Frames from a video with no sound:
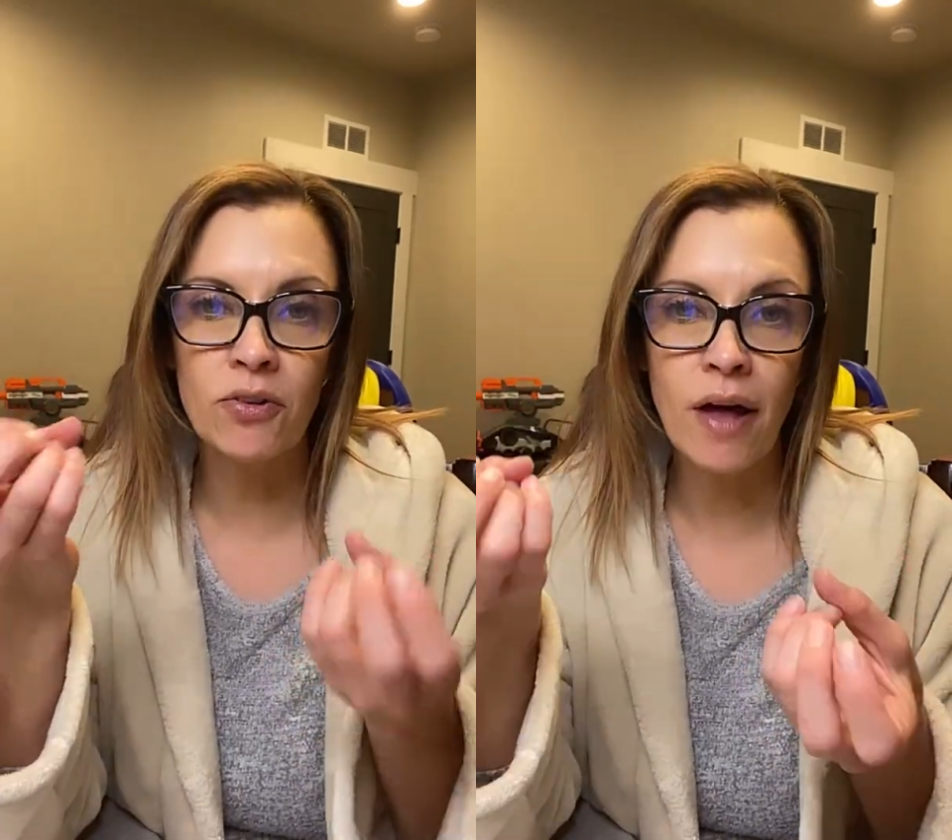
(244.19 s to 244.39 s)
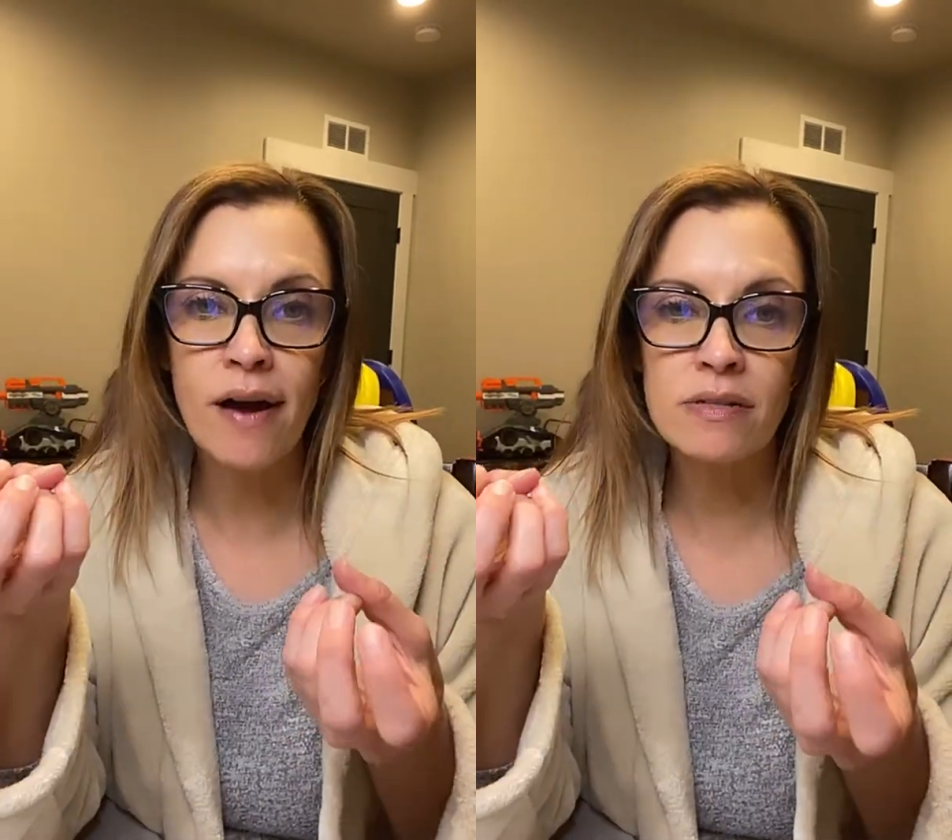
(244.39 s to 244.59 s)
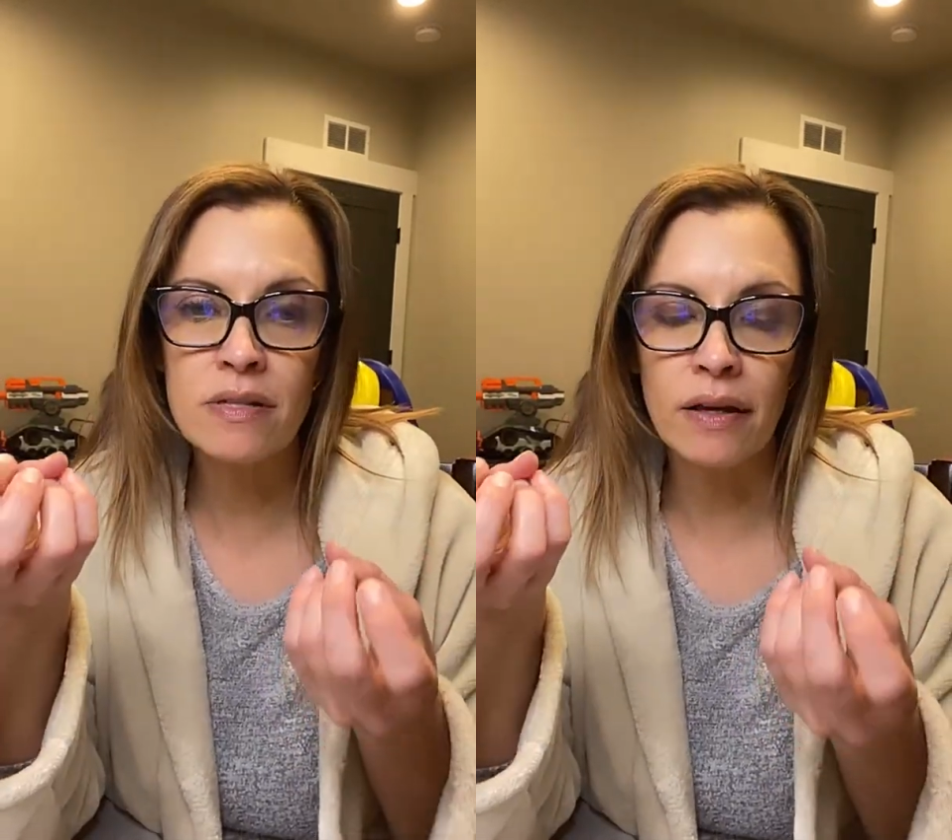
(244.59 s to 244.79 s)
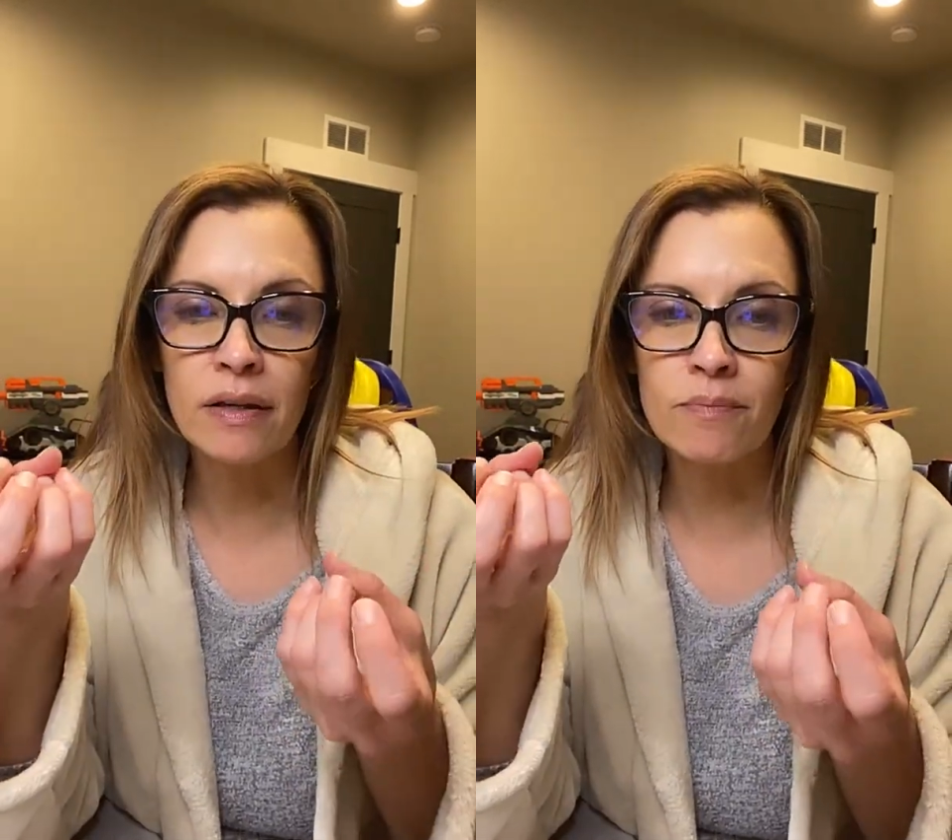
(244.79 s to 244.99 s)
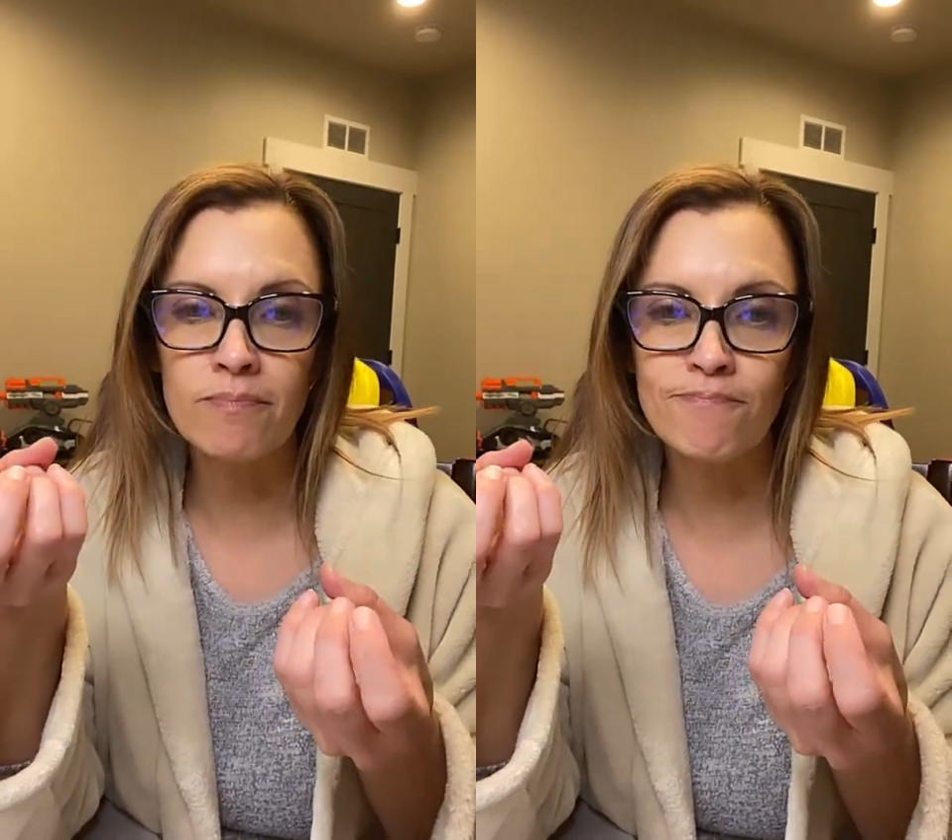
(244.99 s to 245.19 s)
lasts
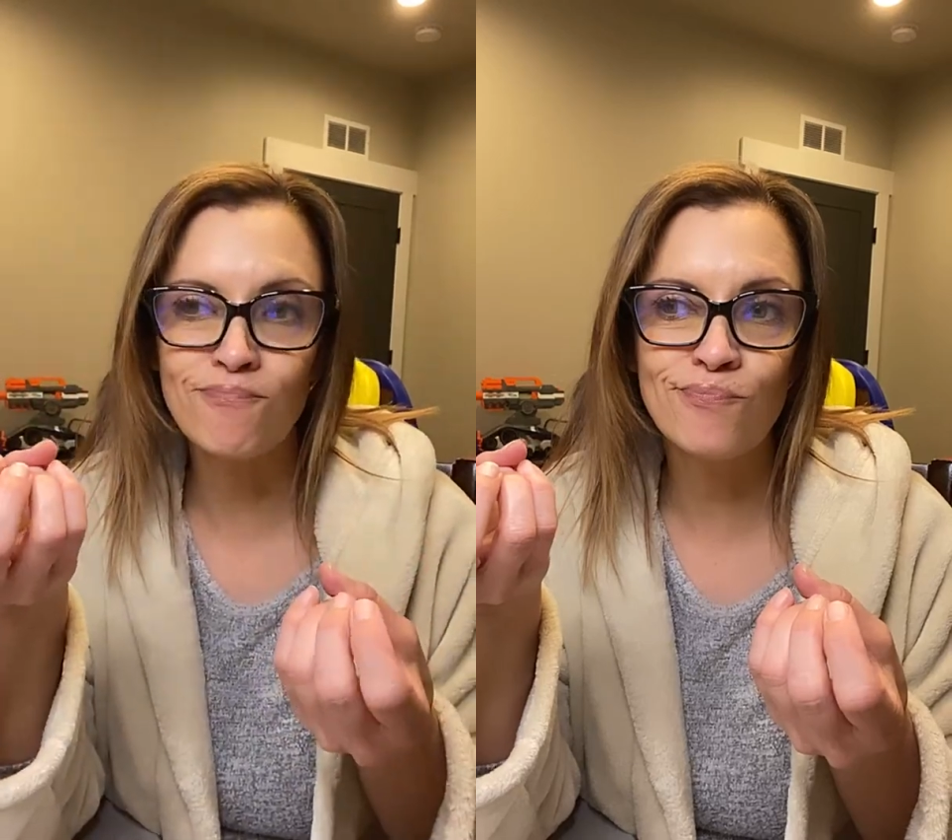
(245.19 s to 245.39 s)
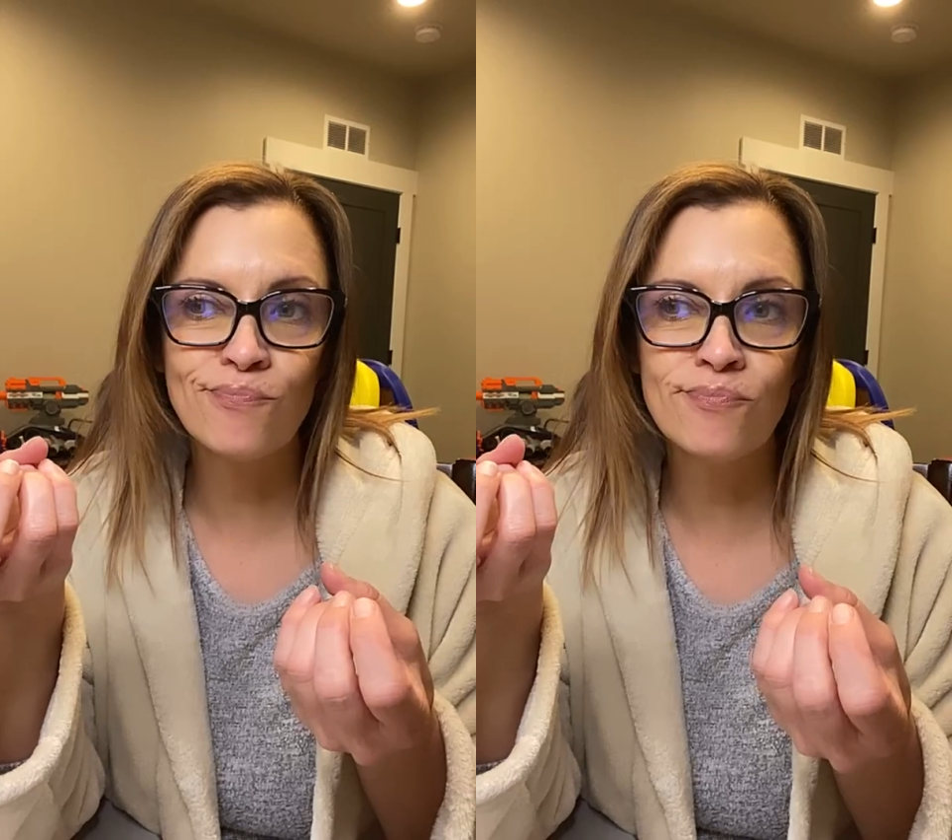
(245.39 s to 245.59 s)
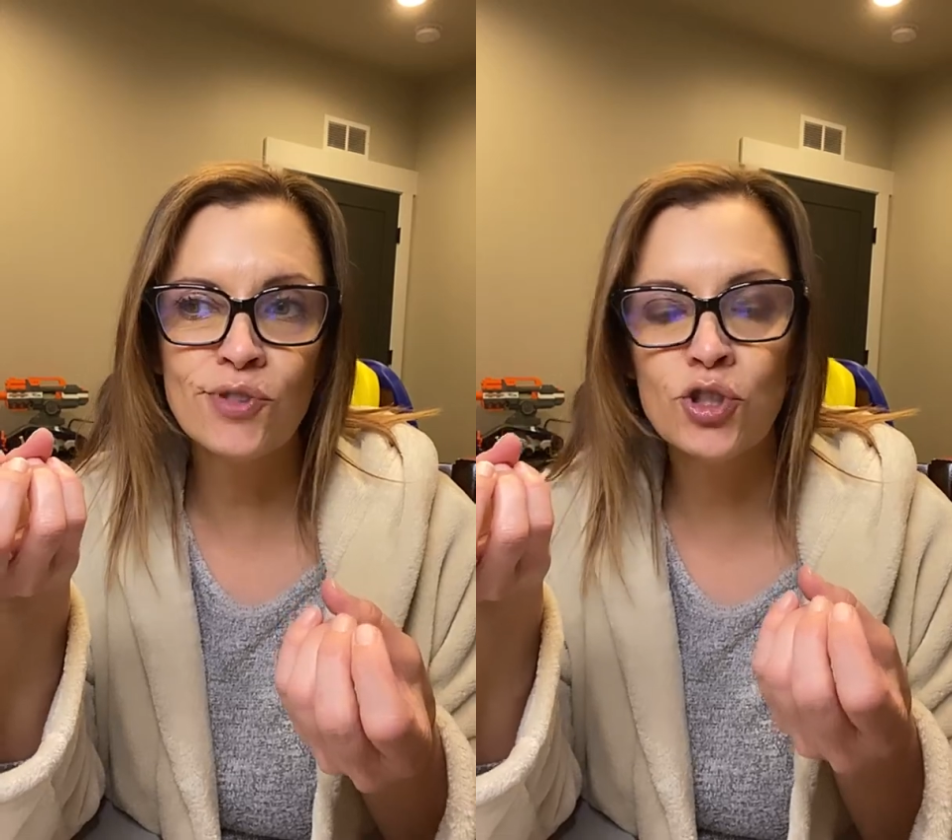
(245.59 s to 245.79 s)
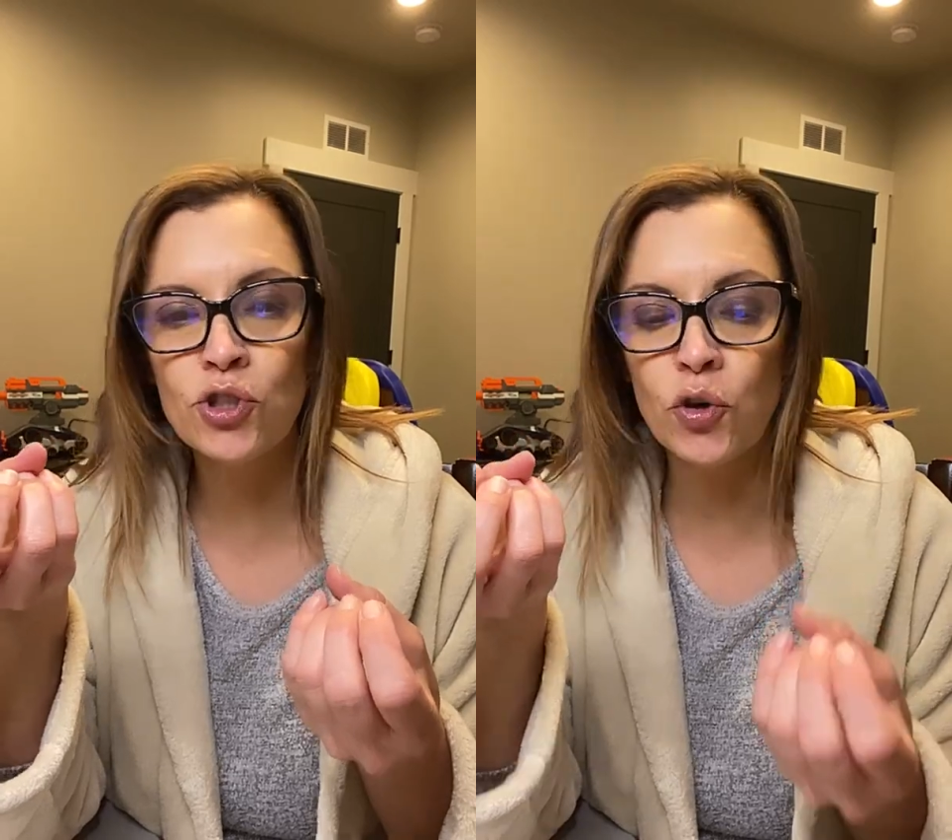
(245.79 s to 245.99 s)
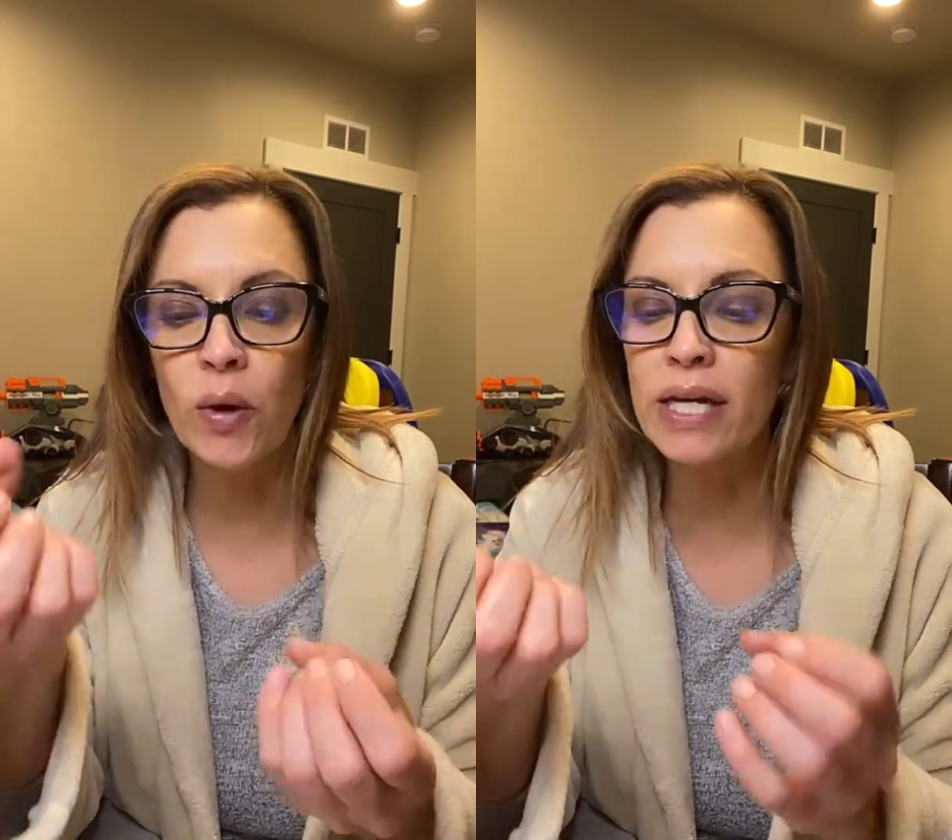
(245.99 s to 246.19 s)

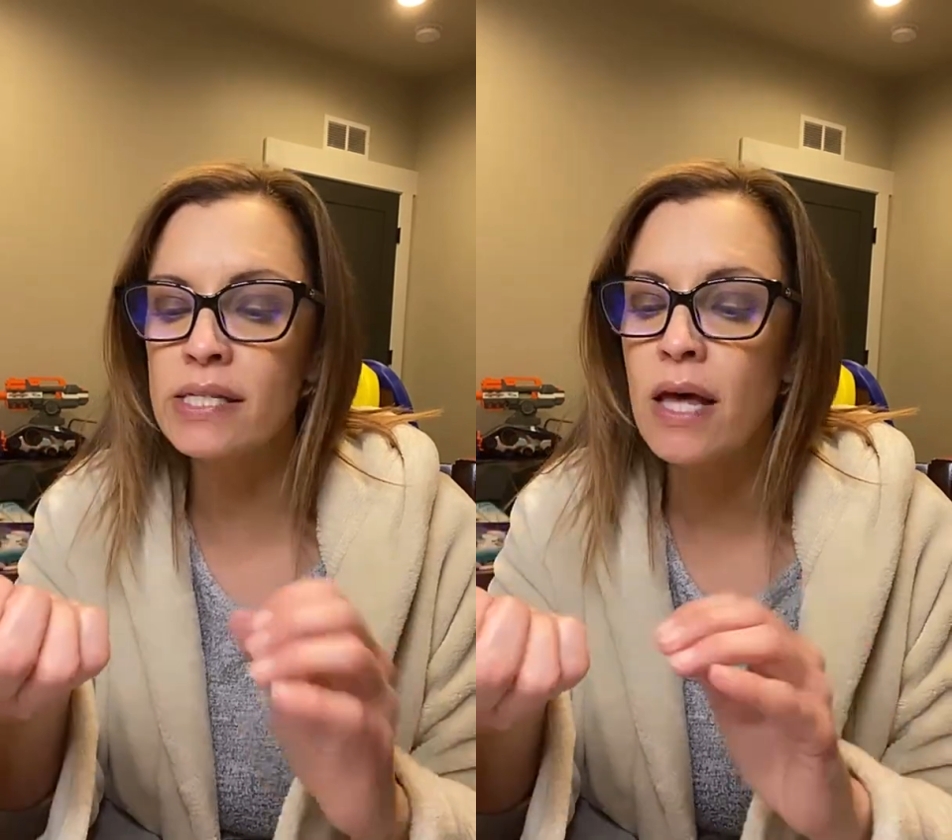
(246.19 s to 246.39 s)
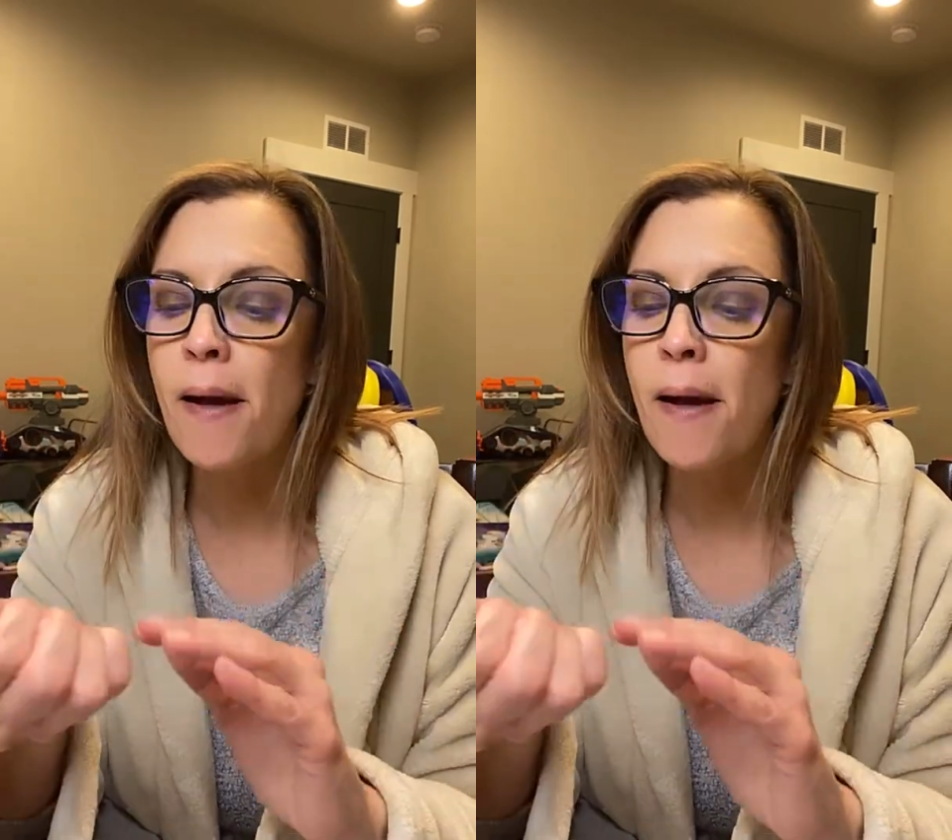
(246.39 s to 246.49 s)
2 weeks.